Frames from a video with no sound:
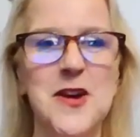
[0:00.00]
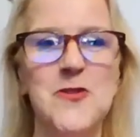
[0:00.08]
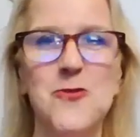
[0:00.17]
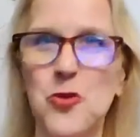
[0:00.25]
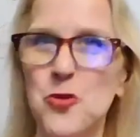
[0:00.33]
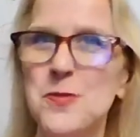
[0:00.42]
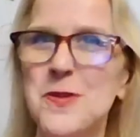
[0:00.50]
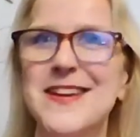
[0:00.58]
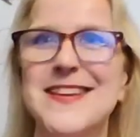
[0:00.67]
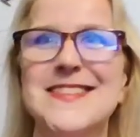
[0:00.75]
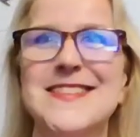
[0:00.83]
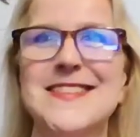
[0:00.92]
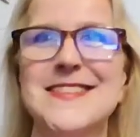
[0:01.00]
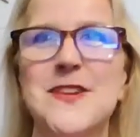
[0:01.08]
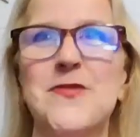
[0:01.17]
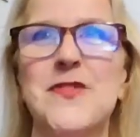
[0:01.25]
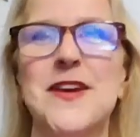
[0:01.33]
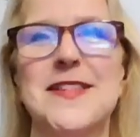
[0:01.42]
role plays and
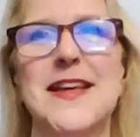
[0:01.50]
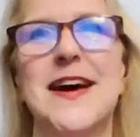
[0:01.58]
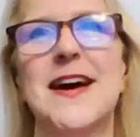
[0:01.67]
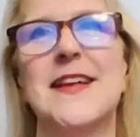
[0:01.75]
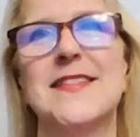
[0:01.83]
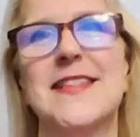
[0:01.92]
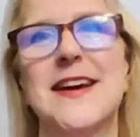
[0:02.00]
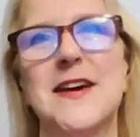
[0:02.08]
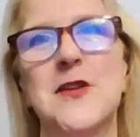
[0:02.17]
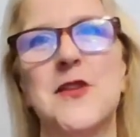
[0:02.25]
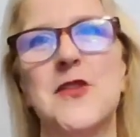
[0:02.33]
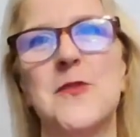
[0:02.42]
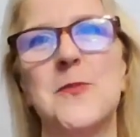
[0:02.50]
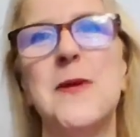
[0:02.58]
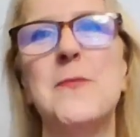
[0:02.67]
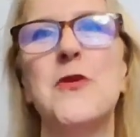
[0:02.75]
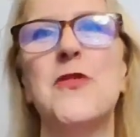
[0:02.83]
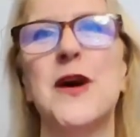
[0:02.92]
stuff like that, that
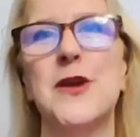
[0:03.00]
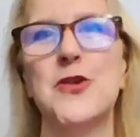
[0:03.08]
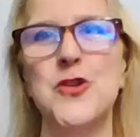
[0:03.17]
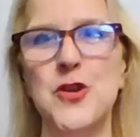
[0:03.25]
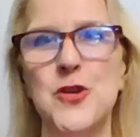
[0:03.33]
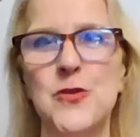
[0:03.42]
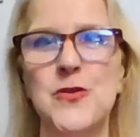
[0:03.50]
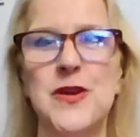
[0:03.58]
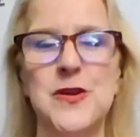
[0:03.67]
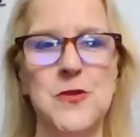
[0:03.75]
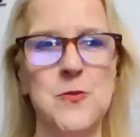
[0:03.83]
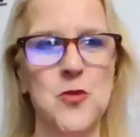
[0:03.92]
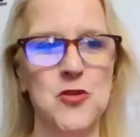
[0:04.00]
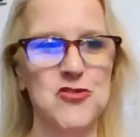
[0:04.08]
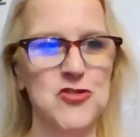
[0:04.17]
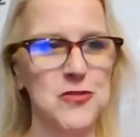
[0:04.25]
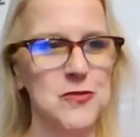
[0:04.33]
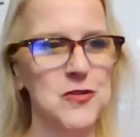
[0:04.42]
people that are new, that are more
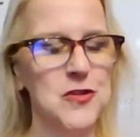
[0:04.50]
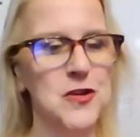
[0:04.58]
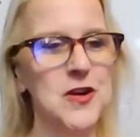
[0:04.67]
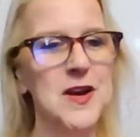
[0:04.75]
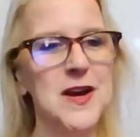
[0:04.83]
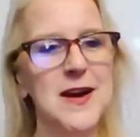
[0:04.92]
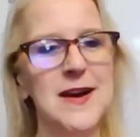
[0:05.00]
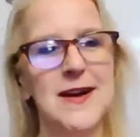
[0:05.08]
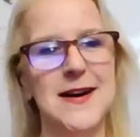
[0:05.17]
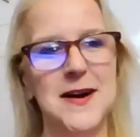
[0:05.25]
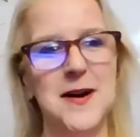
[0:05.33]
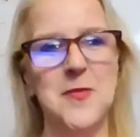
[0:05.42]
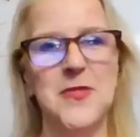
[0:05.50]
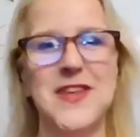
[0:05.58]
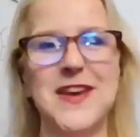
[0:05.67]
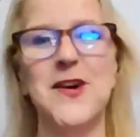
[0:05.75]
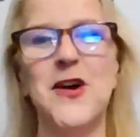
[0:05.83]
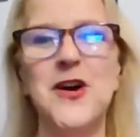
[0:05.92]
junior,
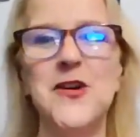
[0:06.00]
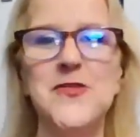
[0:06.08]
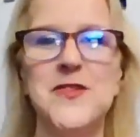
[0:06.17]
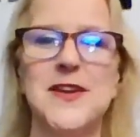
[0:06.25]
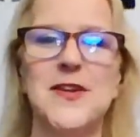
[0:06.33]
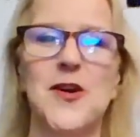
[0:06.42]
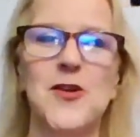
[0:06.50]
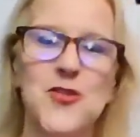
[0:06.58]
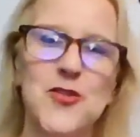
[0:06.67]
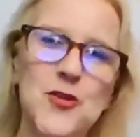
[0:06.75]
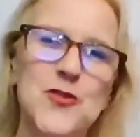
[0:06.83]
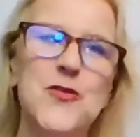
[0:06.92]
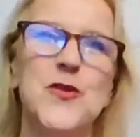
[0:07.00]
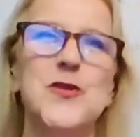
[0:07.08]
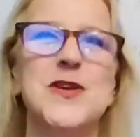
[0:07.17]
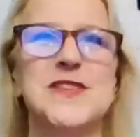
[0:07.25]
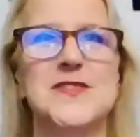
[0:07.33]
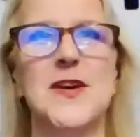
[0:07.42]
they often are so
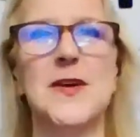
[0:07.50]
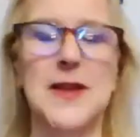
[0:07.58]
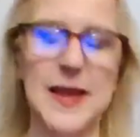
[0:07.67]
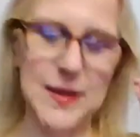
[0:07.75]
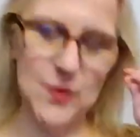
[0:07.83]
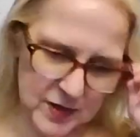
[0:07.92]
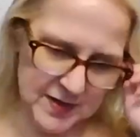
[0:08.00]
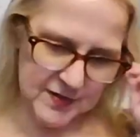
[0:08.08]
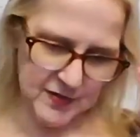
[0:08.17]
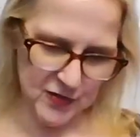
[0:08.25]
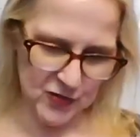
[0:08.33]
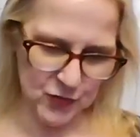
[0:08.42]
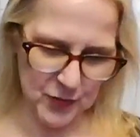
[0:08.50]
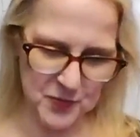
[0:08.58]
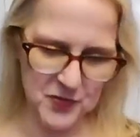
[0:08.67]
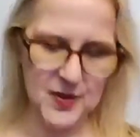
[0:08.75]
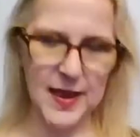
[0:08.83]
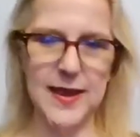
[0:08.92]
focused on, like, what does the script
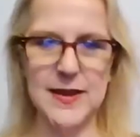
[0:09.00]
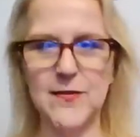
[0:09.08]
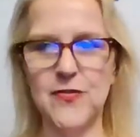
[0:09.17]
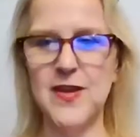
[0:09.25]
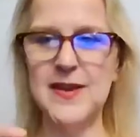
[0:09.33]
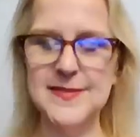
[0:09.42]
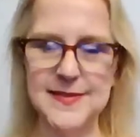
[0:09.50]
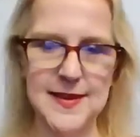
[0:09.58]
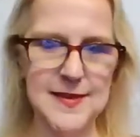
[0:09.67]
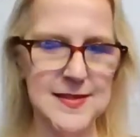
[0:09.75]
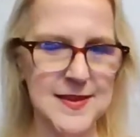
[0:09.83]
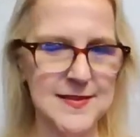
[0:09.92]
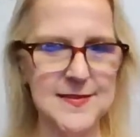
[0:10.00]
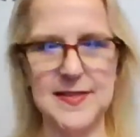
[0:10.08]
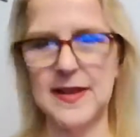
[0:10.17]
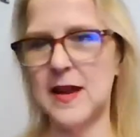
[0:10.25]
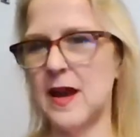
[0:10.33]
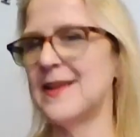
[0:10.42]
say? And if they say this,
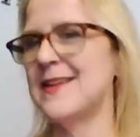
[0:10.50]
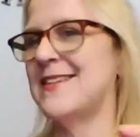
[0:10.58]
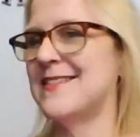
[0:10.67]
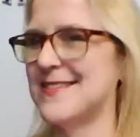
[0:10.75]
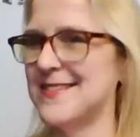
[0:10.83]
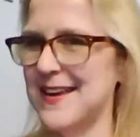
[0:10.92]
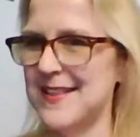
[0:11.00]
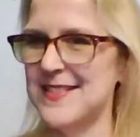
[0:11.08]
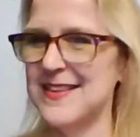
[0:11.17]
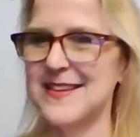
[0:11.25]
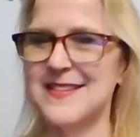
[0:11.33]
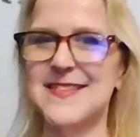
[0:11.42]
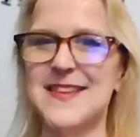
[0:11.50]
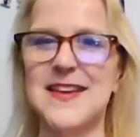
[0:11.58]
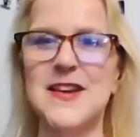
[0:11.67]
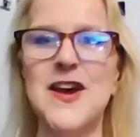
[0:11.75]
then I need to say this. And